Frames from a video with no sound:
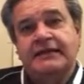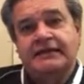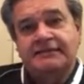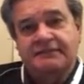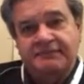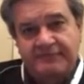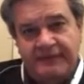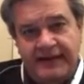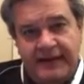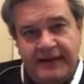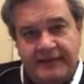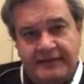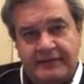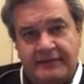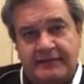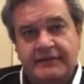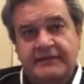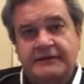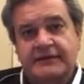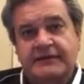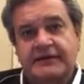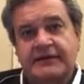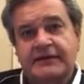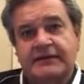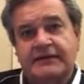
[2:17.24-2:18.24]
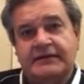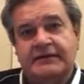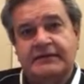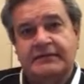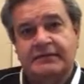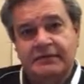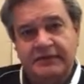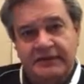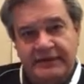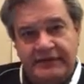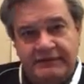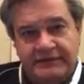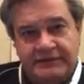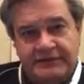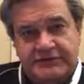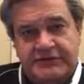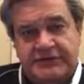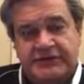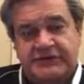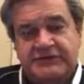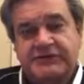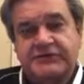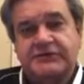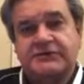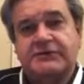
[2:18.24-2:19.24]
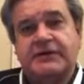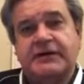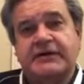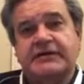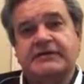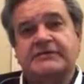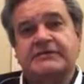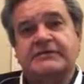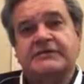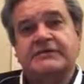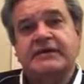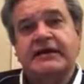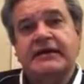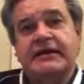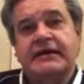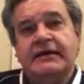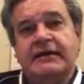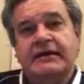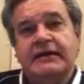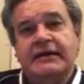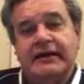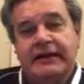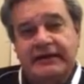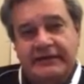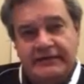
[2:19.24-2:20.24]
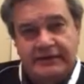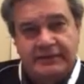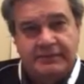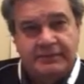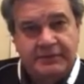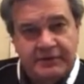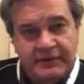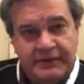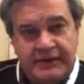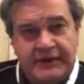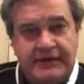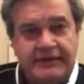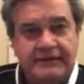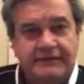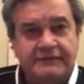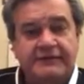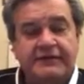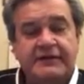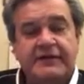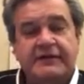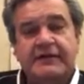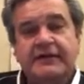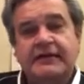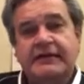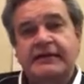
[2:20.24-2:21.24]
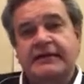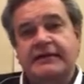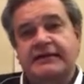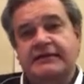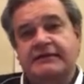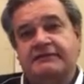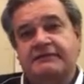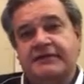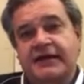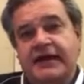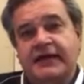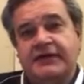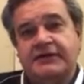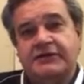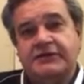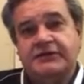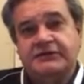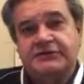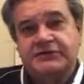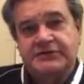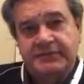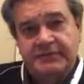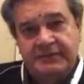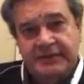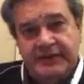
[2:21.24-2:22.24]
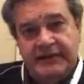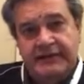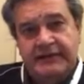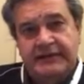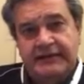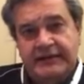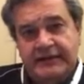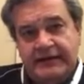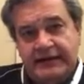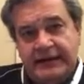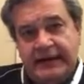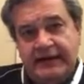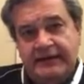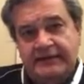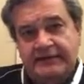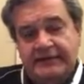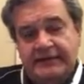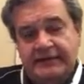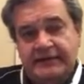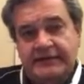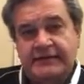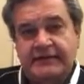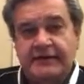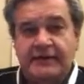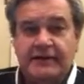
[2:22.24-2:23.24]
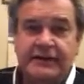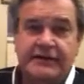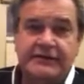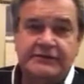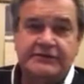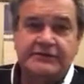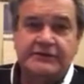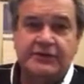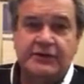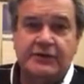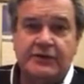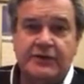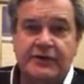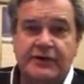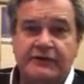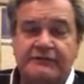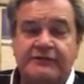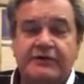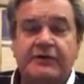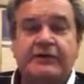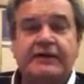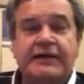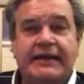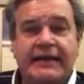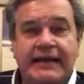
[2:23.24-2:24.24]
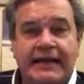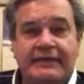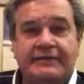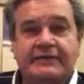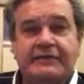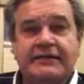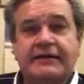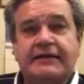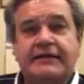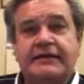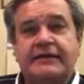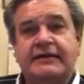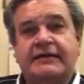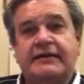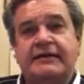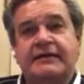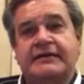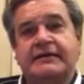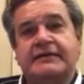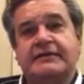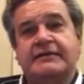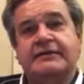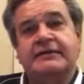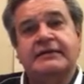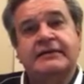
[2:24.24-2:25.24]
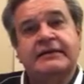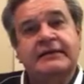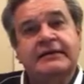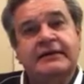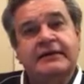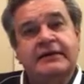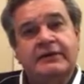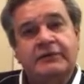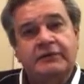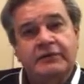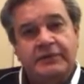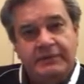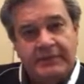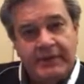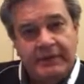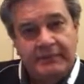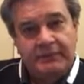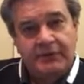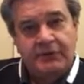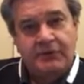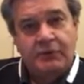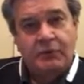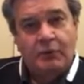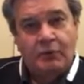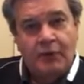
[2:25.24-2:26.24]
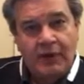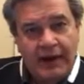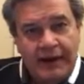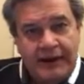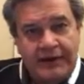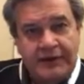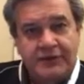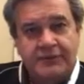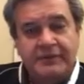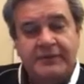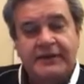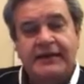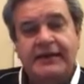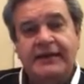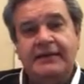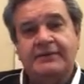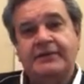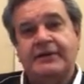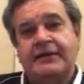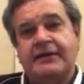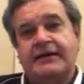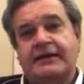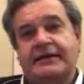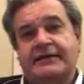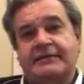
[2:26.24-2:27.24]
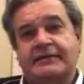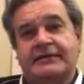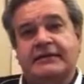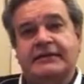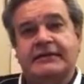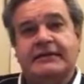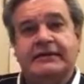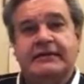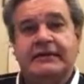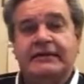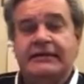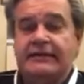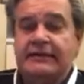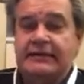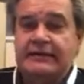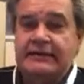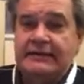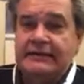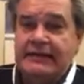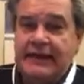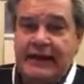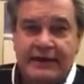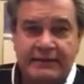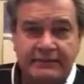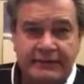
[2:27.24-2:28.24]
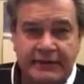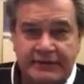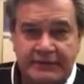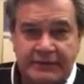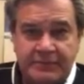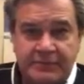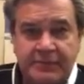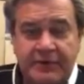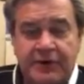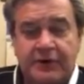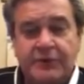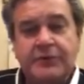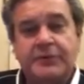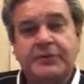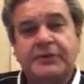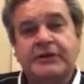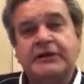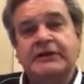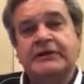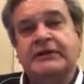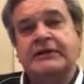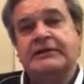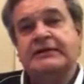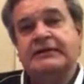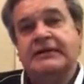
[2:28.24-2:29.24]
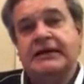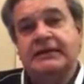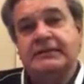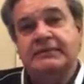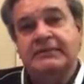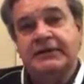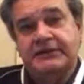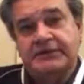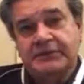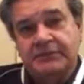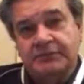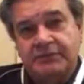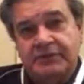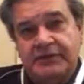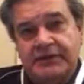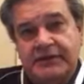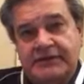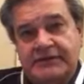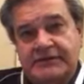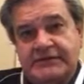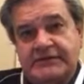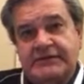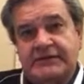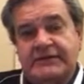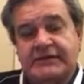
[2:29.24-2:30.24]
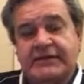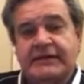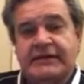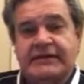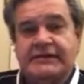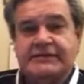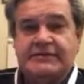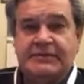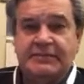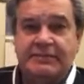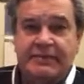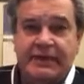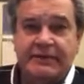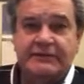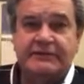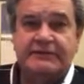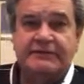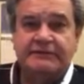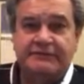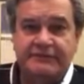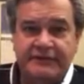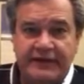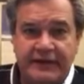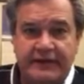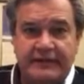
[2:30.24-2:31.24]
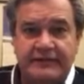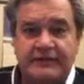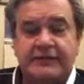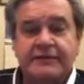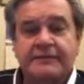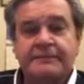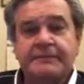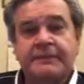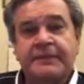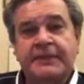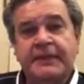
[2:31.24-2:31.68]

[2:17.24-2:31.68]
the faith, the belief in Jesus Christ, and the belief in the values of being a Catholic. So if you're a Catholic, remember why you became a Catholic. Not about the Pope, not about the priest, it's about the faith.